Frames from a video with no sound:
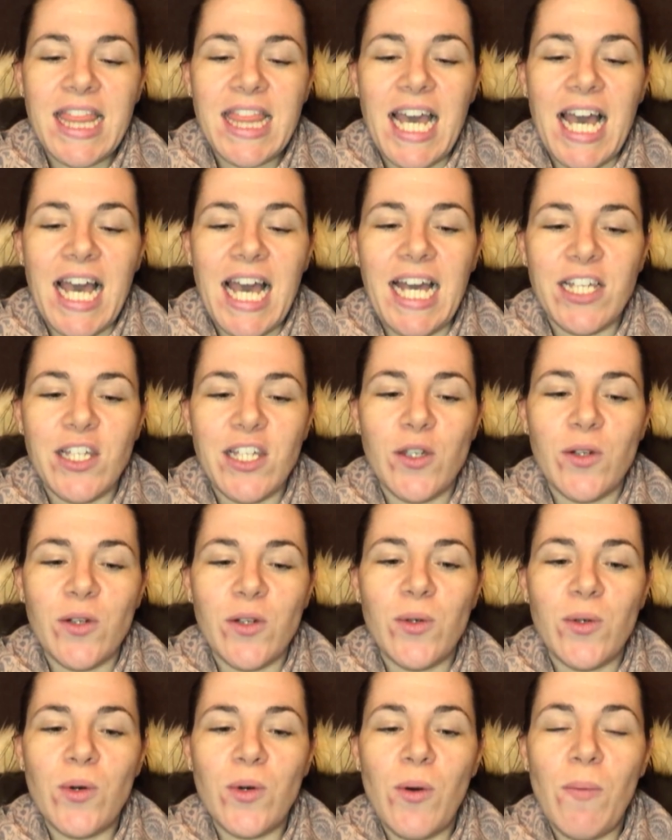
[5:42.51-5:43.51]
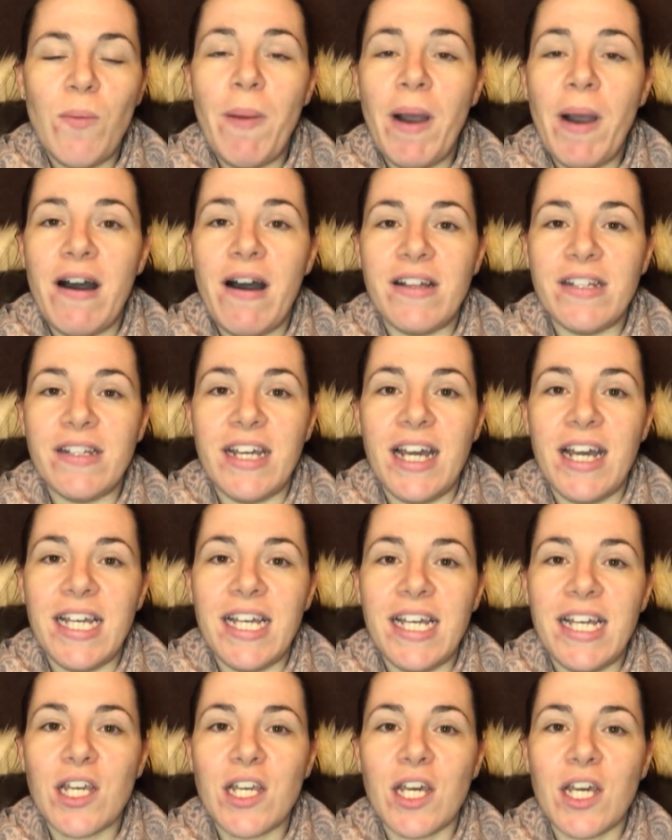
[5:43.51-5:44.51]
that your
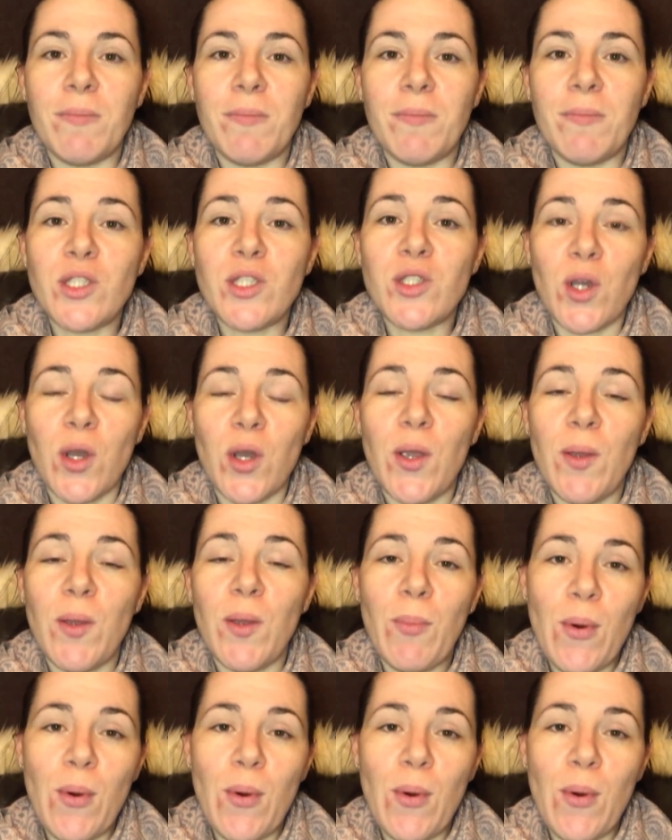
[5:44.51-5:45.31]
partner is going to be so